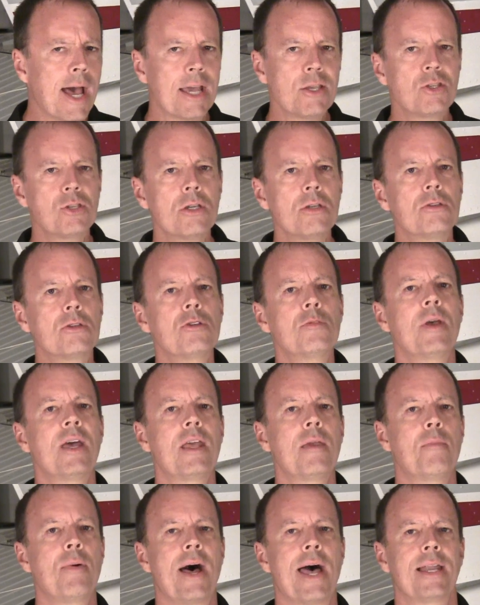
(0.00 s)
I see too
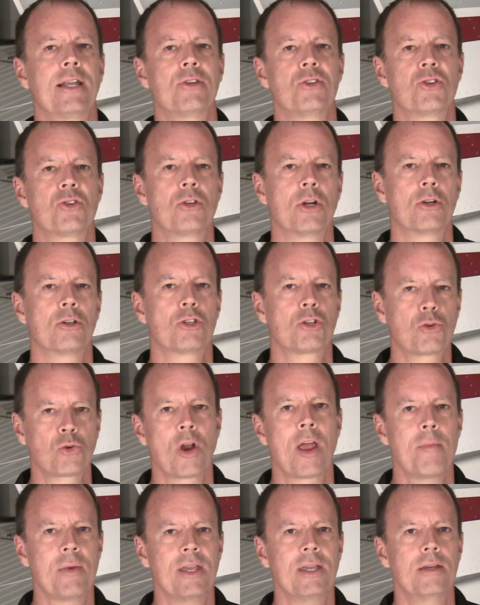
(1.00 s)
many pilots start
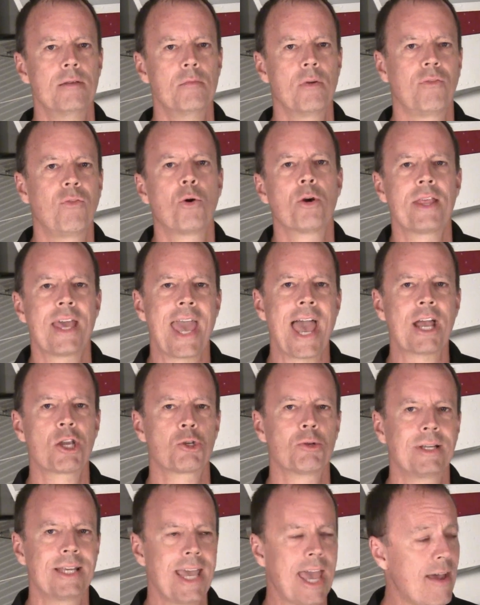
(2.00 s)
trimming before they
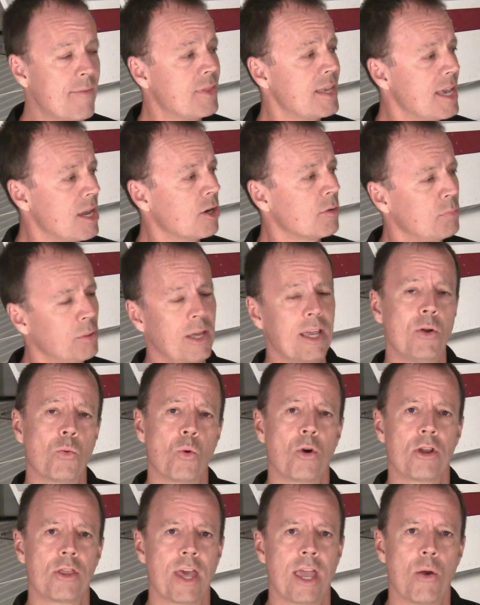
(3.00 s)
actually have the airplane
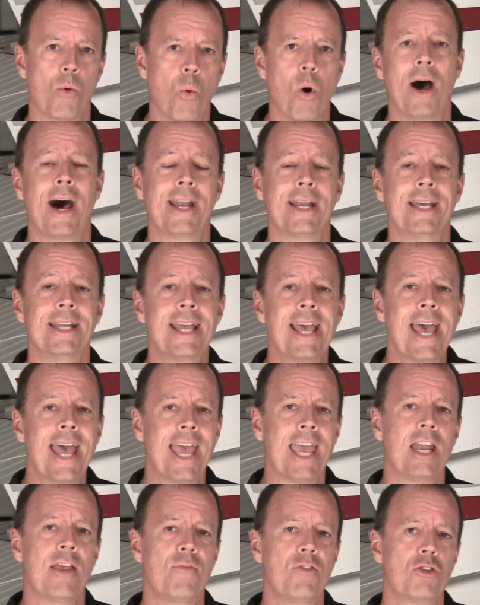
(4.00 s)
where they want it,
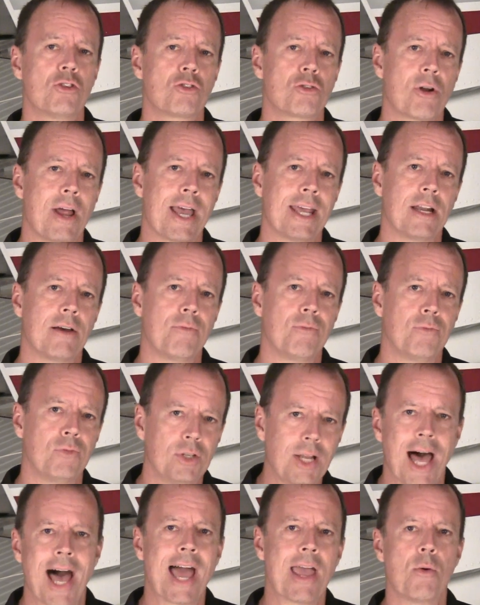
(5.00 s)
and if you try to
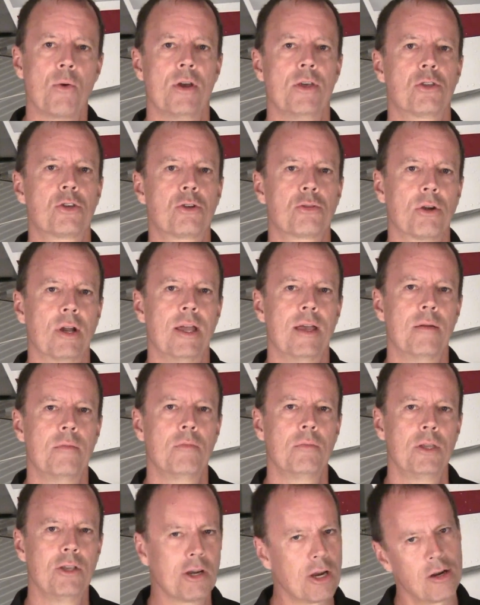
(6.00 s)
fly with
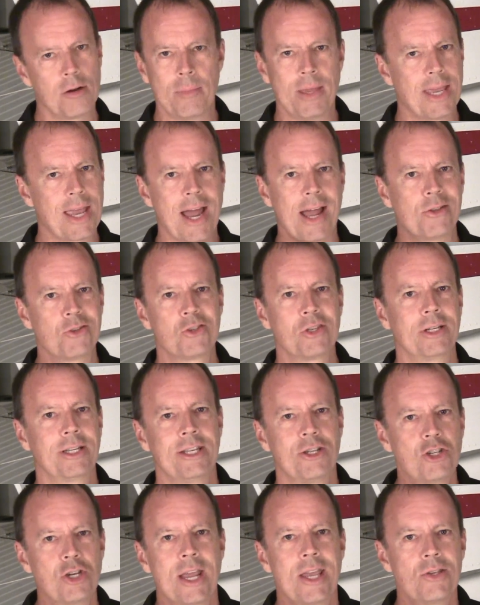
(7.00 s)
trim, you're going to be
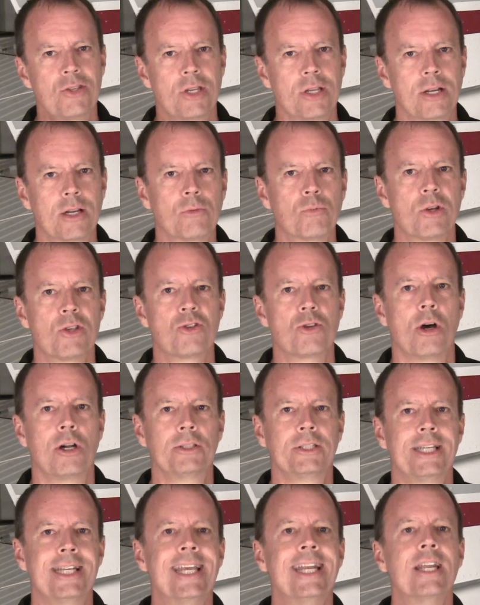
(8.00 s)
constantly chasing it,
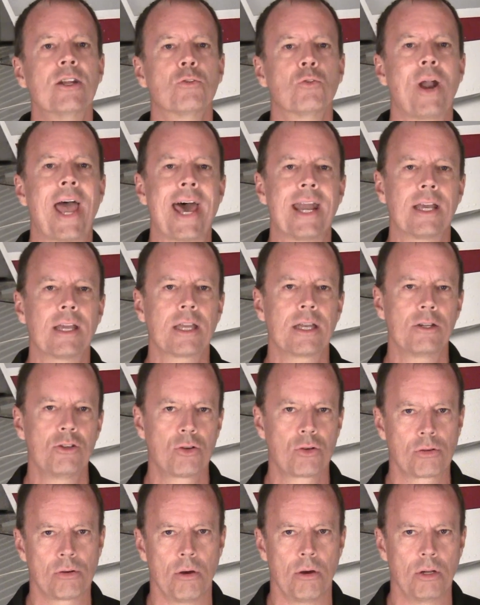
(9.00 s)
resulting in erratic
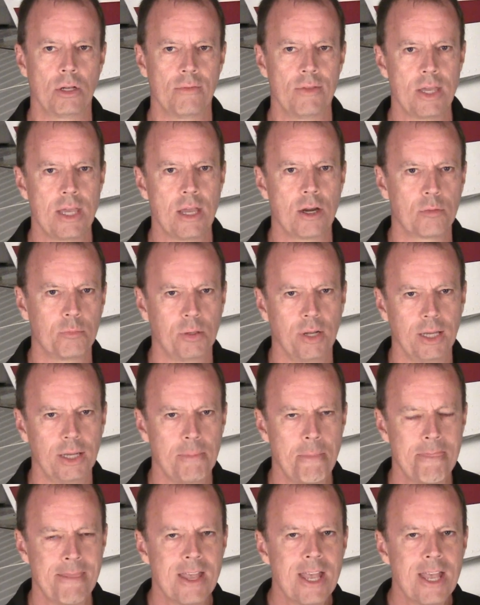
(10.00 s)
control of the airplane.